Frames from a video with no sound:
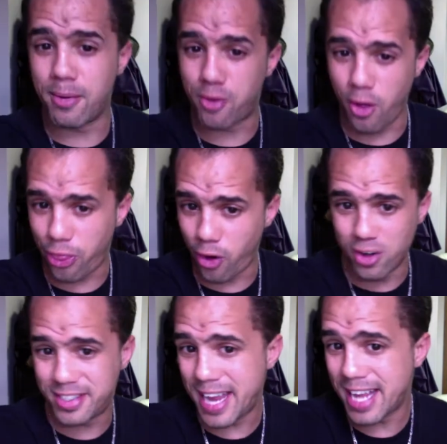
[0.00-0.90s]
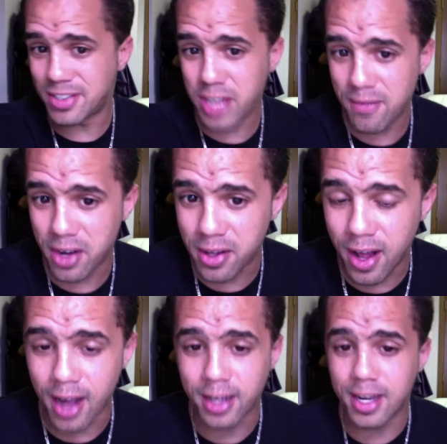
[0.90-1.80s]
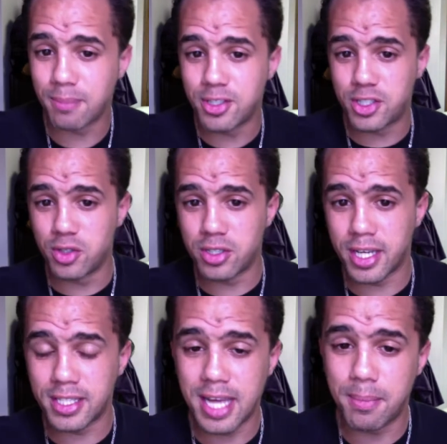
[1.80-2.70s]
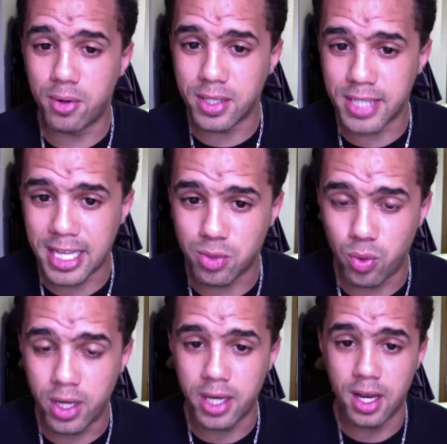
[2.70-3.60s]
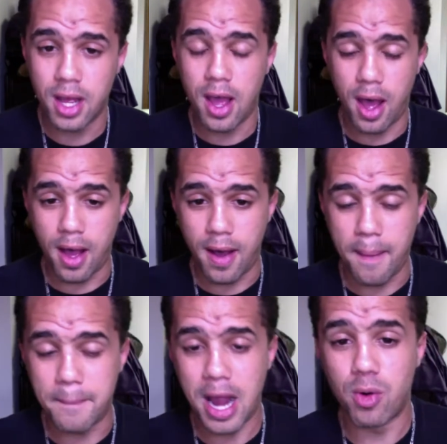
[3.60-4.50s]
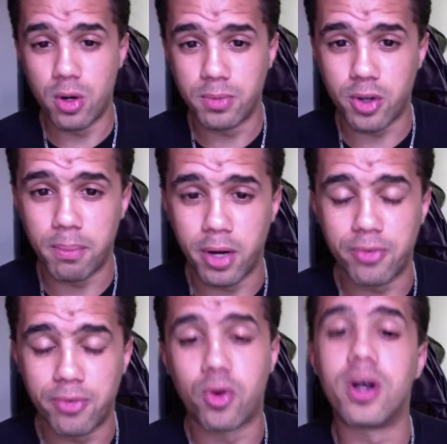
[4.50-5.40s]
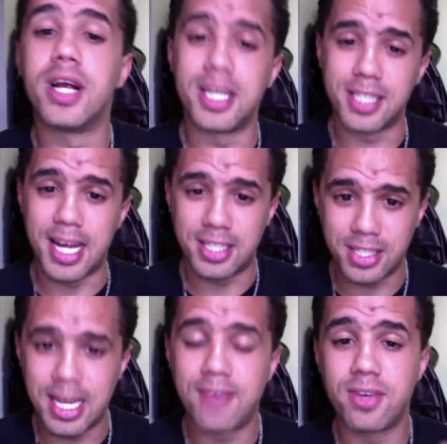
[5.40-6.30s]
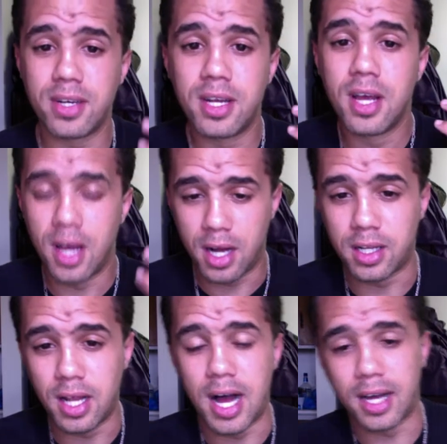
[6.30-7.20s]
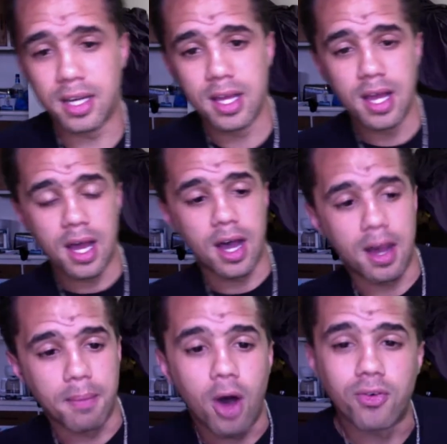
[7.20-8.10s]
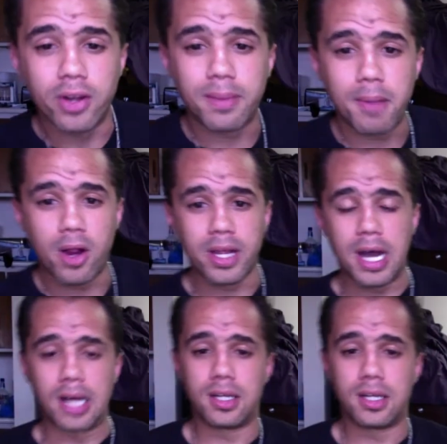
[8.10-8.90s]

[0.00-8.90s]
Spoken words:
for a Thursday at 7 o'clock. And I'm just using an example because that's what my rooms are booked for, is at 7 o'clock over at the Marriott.